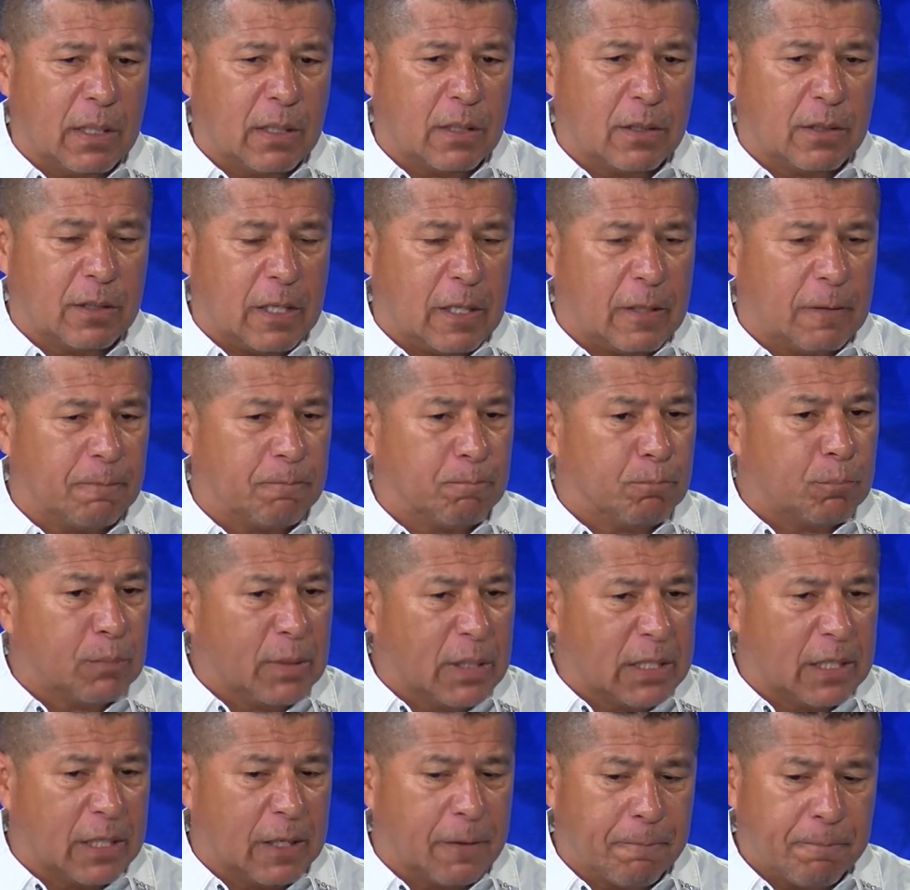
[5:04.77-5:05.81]
bigger than
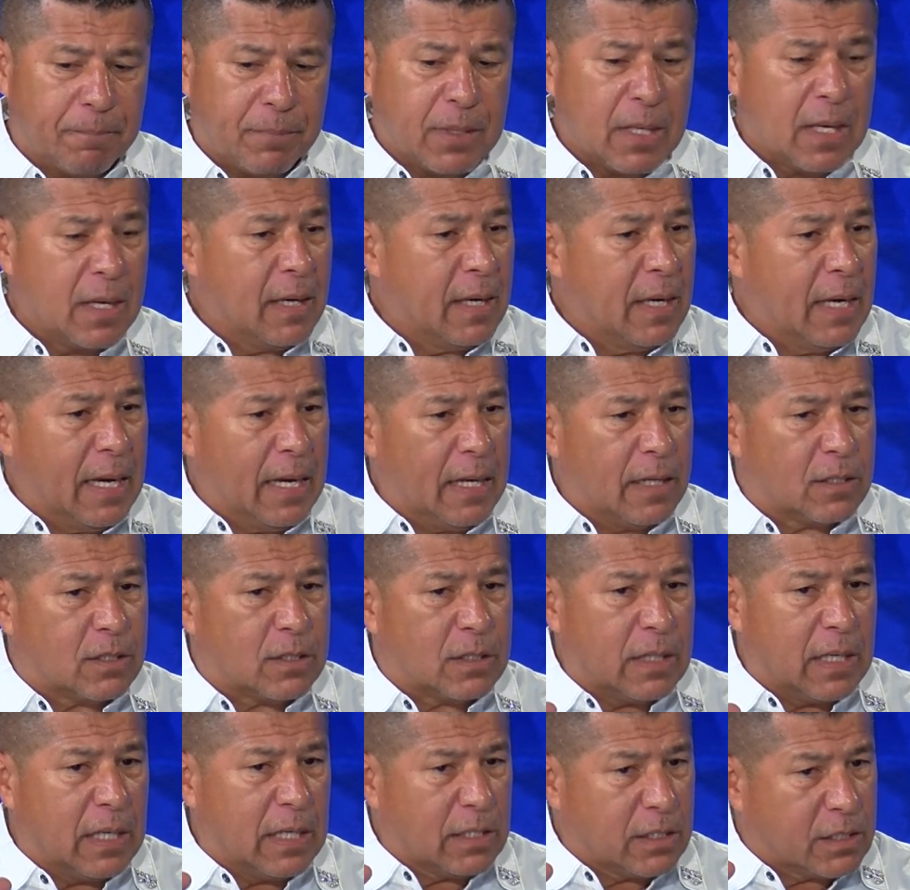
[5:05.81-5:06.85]
money
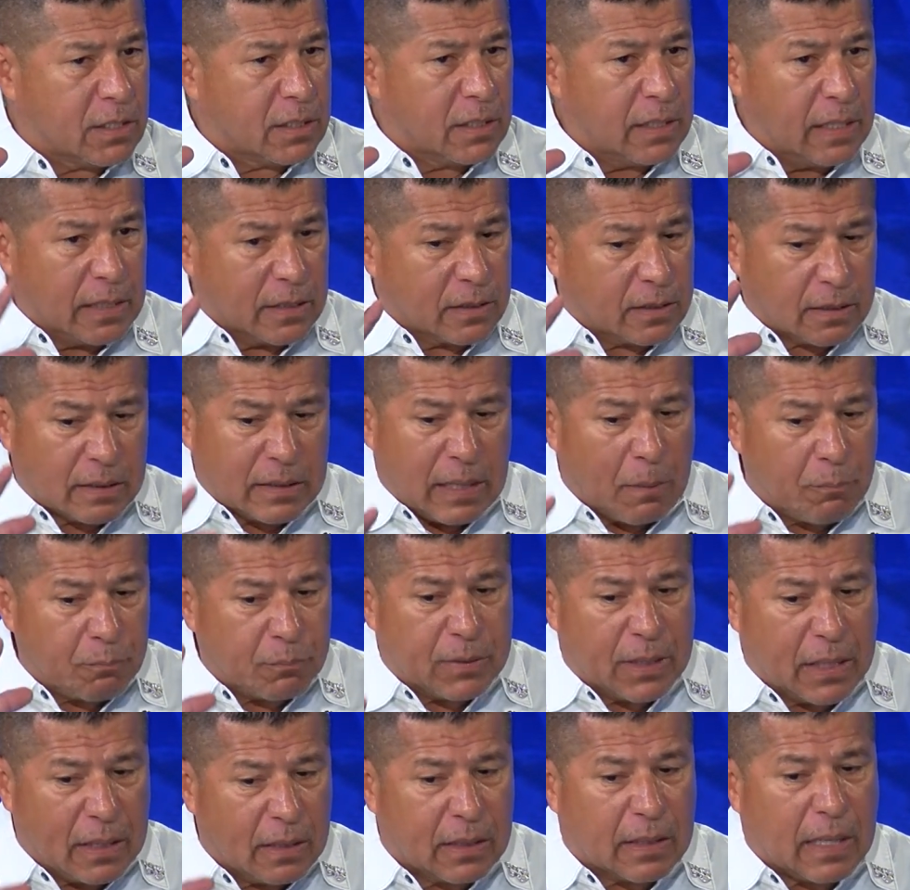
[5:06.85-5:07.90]
it's it's it's
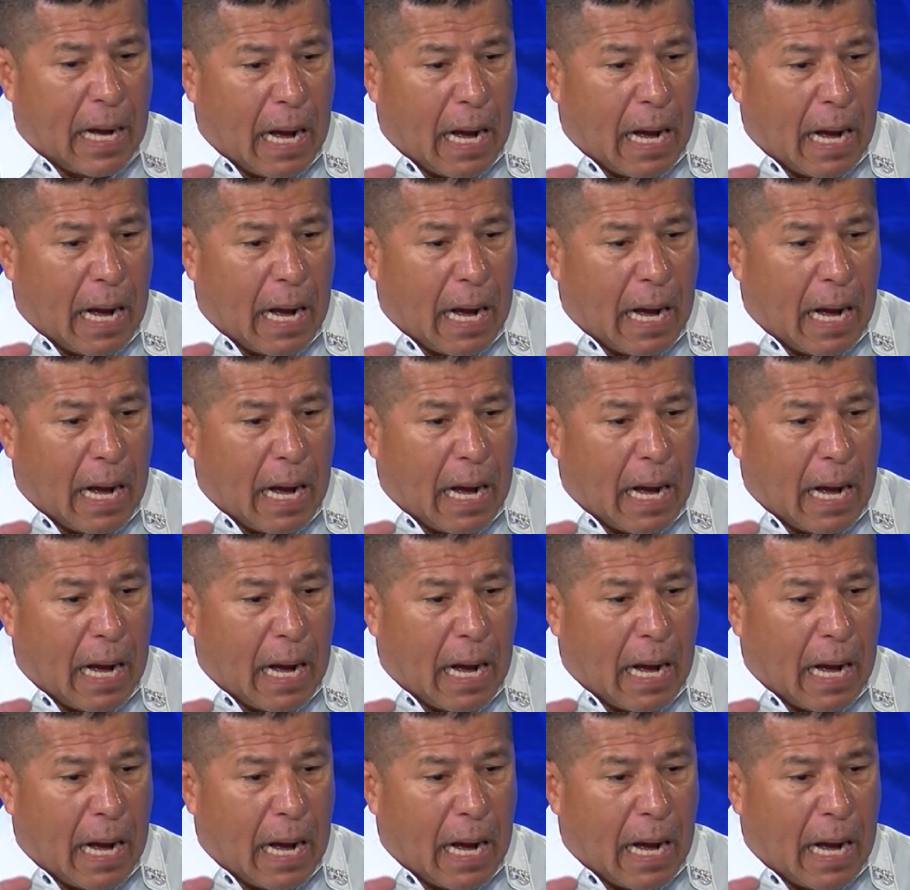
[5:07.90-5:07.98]
something